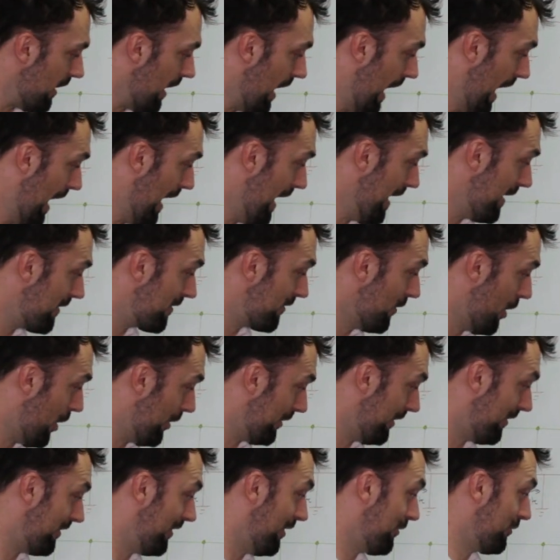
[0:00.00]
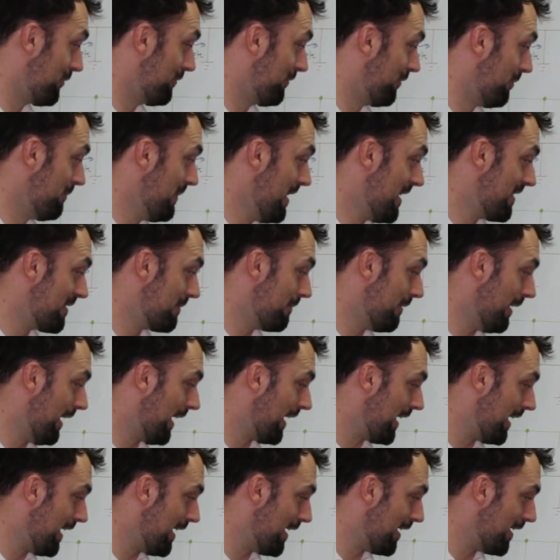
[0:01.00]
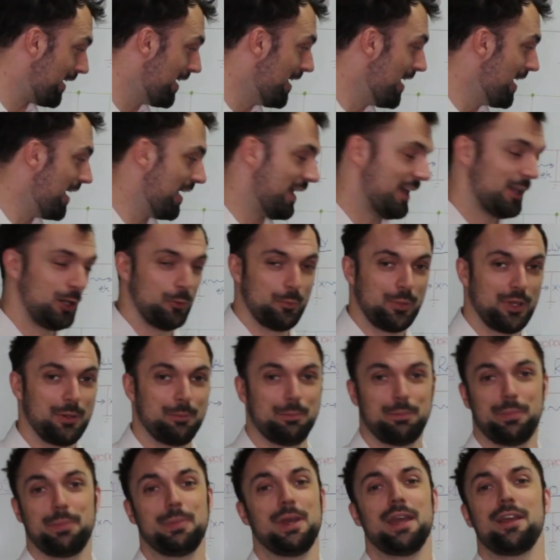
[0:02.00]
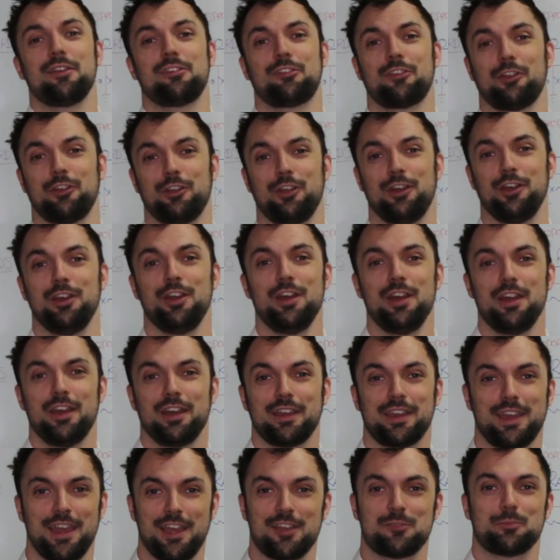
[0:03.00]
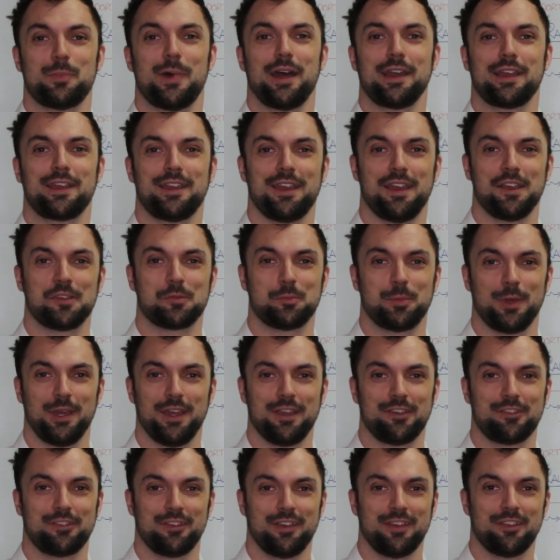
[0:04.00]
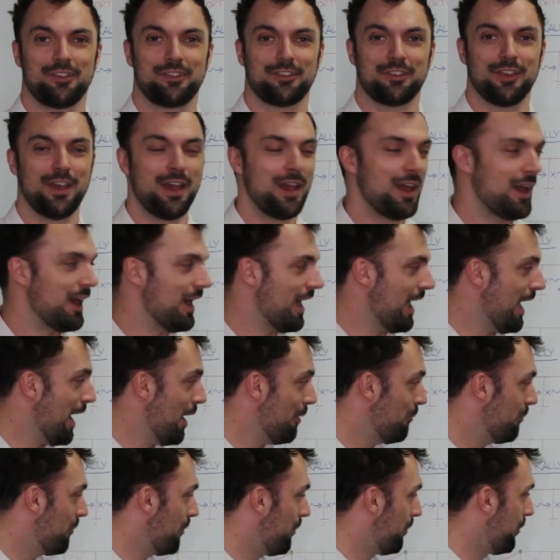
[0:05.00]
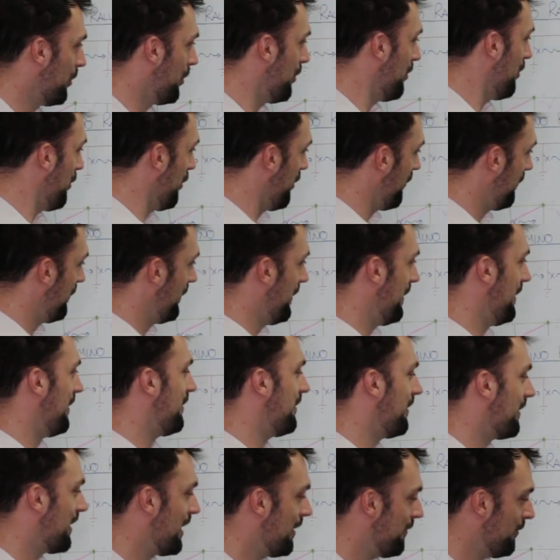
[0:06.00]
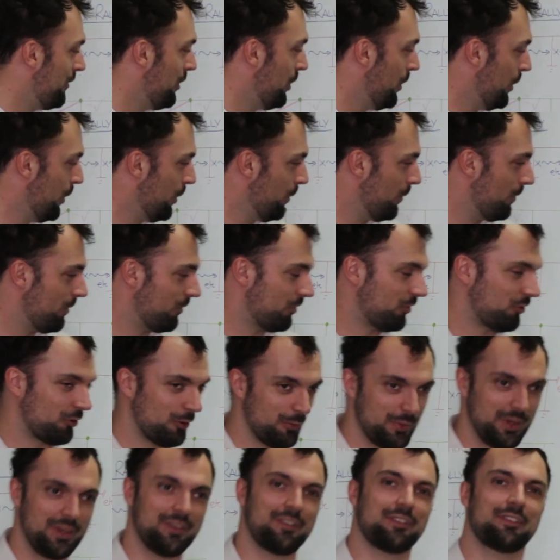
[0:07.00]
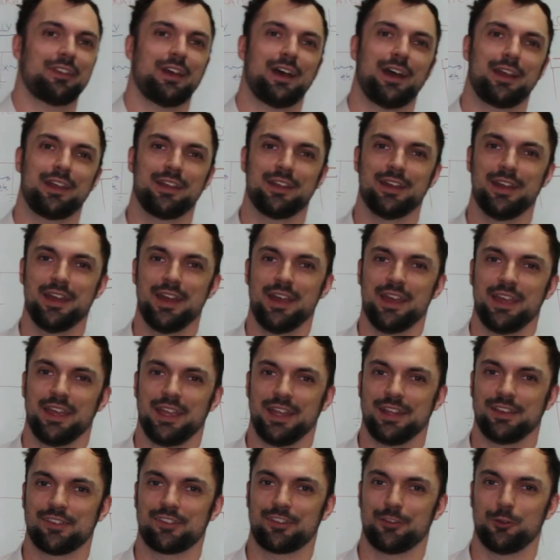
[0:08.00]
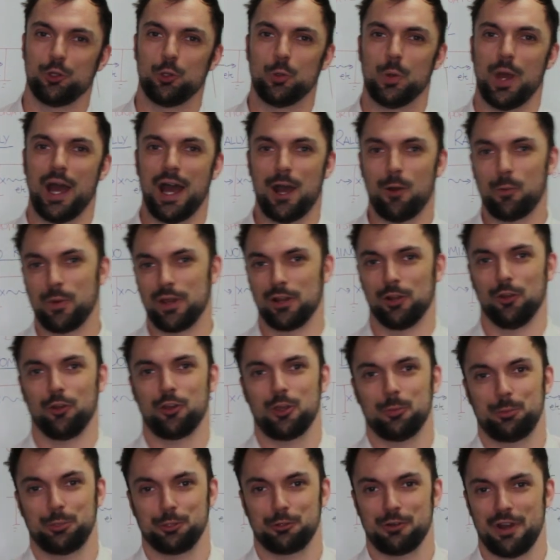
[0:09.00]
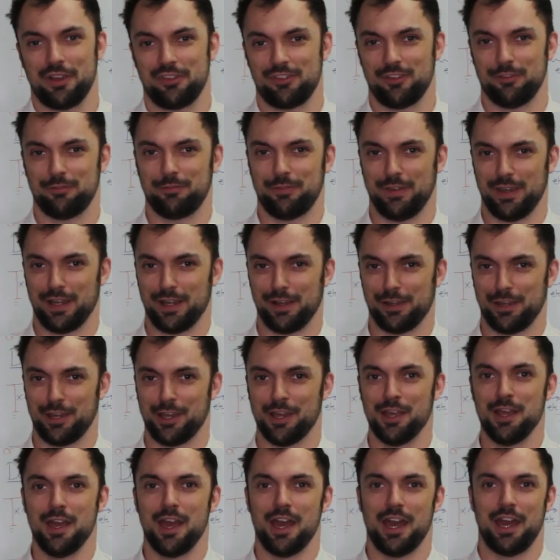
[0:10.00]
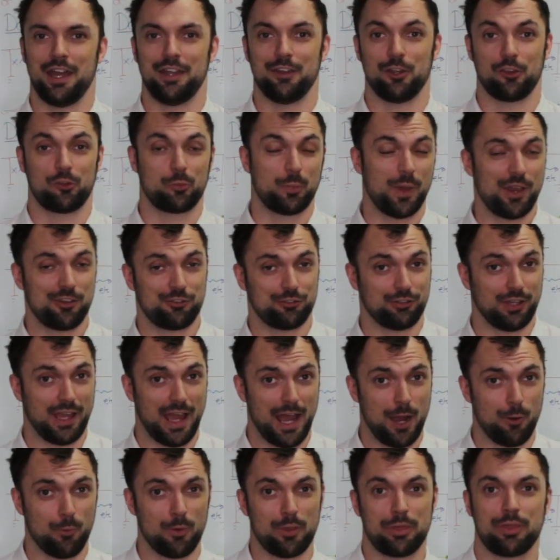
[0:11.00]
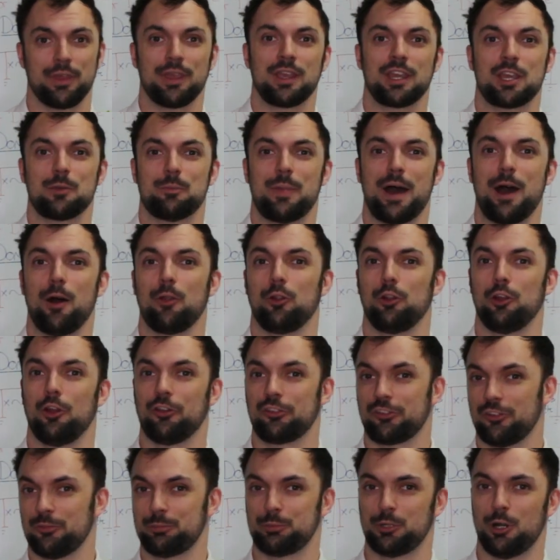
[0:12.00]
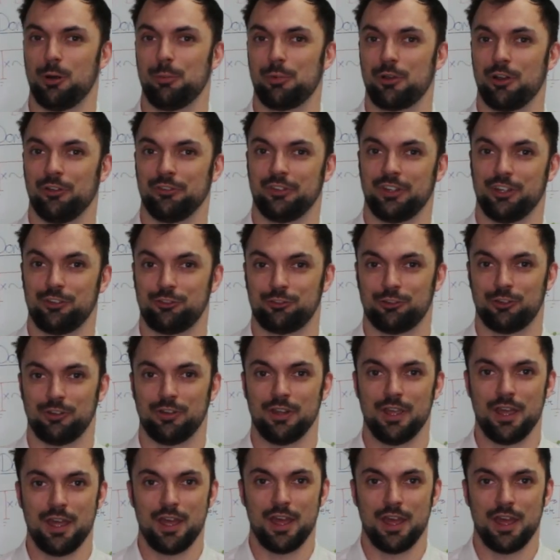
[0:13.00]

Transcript: It's not a decision for me to make here. It'll be based on a case-by-case basis. But hopefully this has given you some insight into how we look at progressive failure, and especially how we think about loss of prop condition.